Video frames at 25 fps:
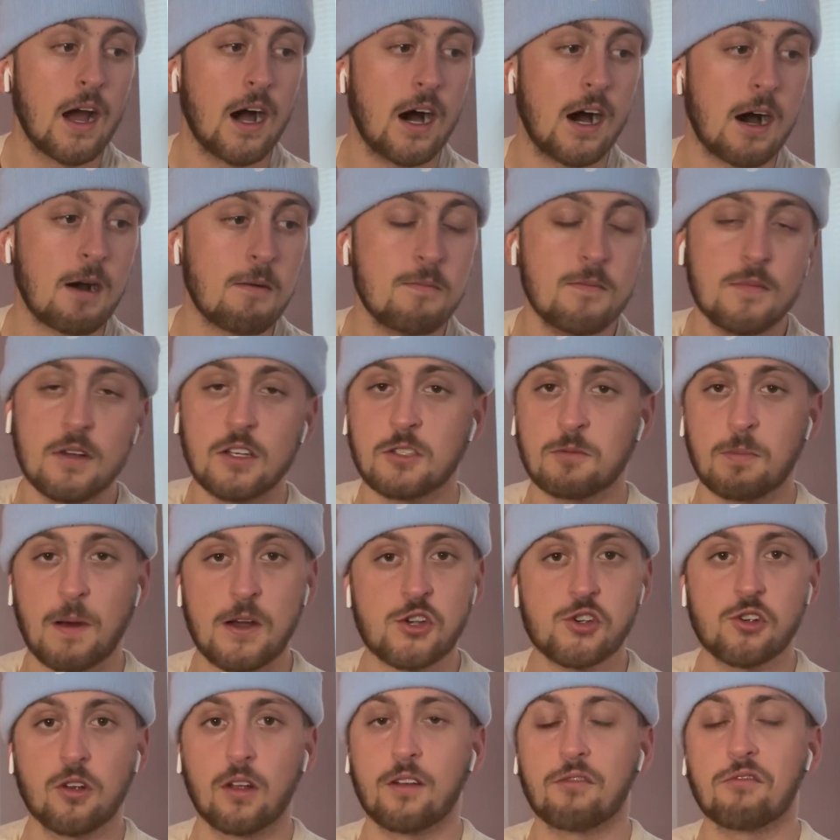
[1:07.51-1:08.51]
um,
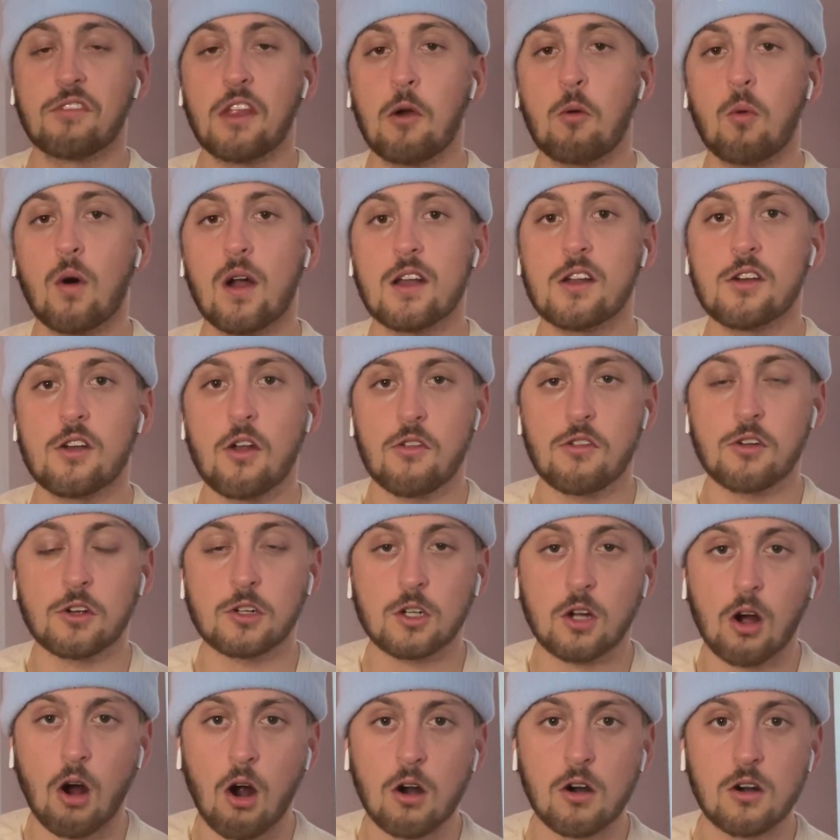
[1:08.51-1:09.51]
especially if they want another
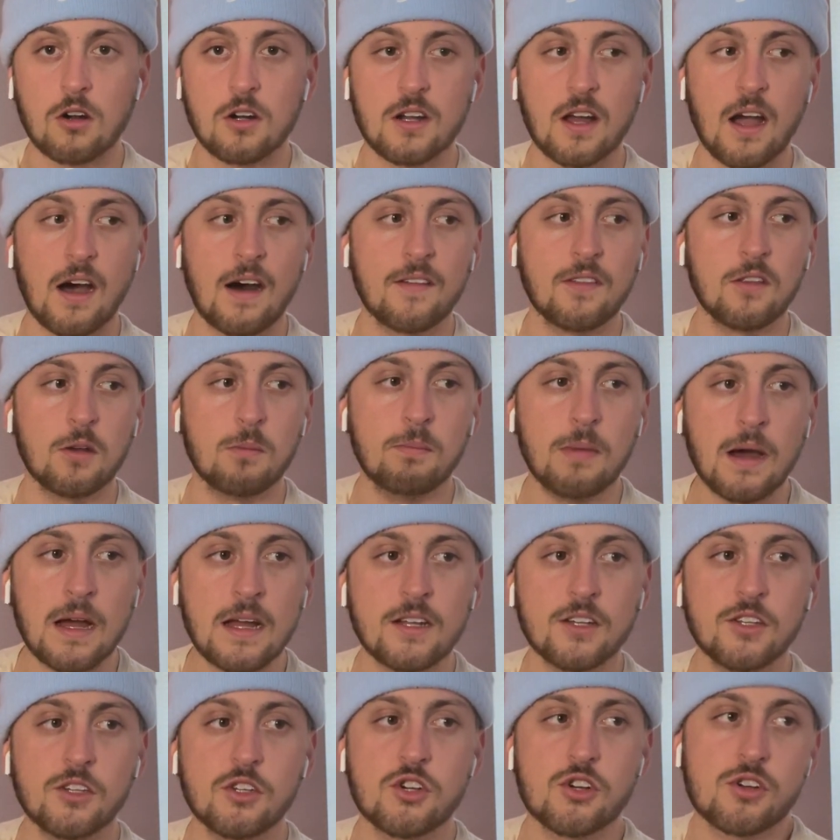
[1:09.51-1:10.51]
guard on the
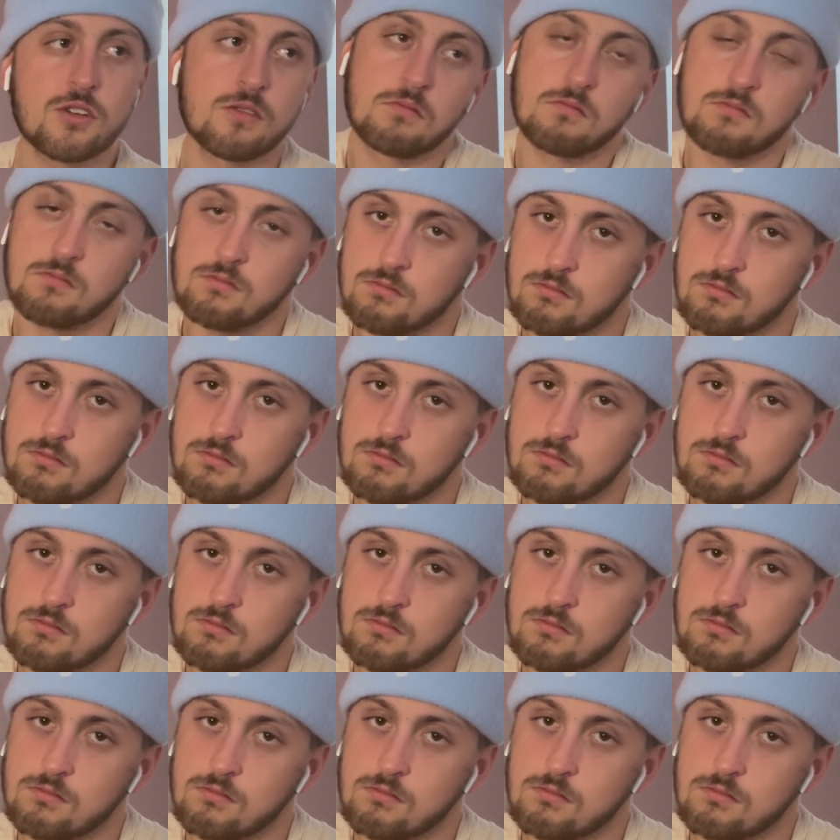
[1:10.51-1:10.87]
bench,